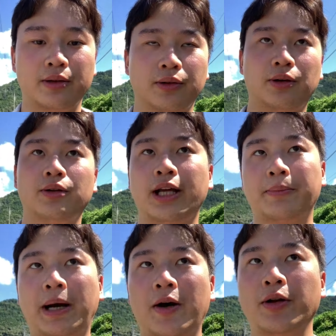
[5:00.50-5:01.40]
they'll all
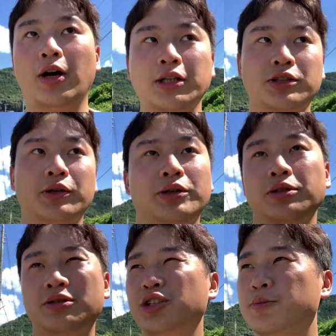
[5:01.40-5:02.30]
like bow and nod to you and
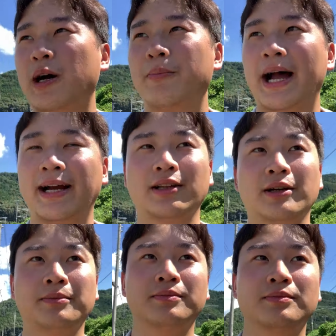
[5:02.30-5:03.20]
just smile back at
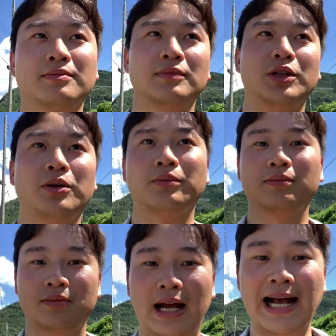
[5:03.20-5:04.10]
them, you know,
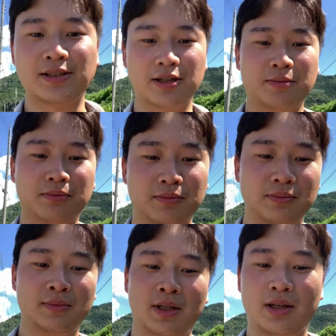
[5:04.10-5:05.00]
ask them
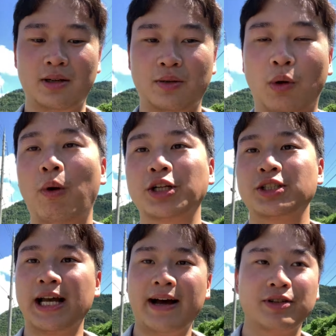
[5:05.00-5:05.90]
what
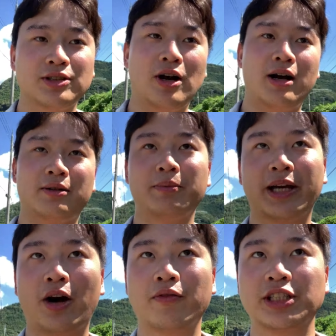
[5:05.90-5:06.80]
watches they have in stock,
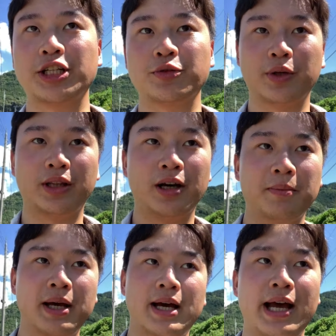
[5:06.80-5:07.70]
make conversation with
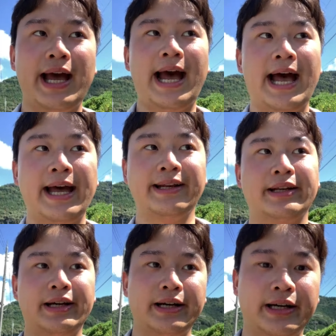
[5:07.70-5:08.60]
them. And
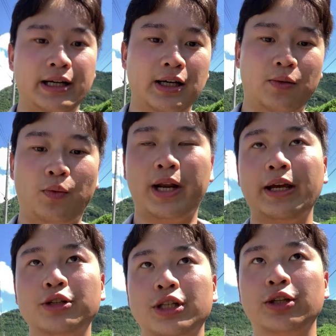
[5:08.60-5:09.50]
what I
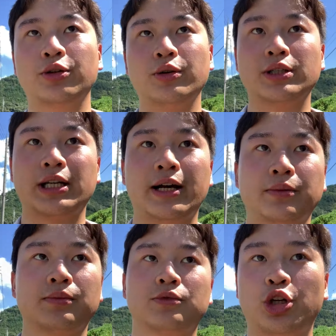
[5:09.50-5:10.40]
usually do is
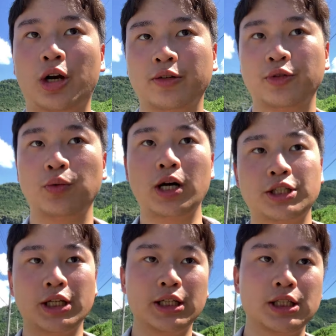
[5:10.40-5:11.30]
I'll try on a few
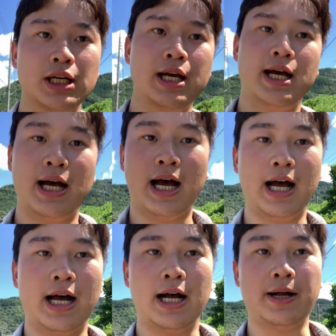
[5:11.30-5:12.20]
watches.
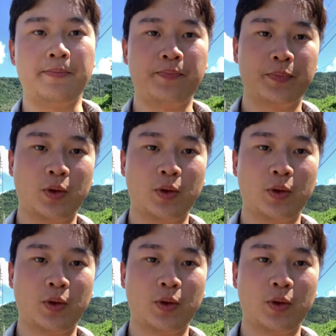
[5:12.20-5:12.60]
When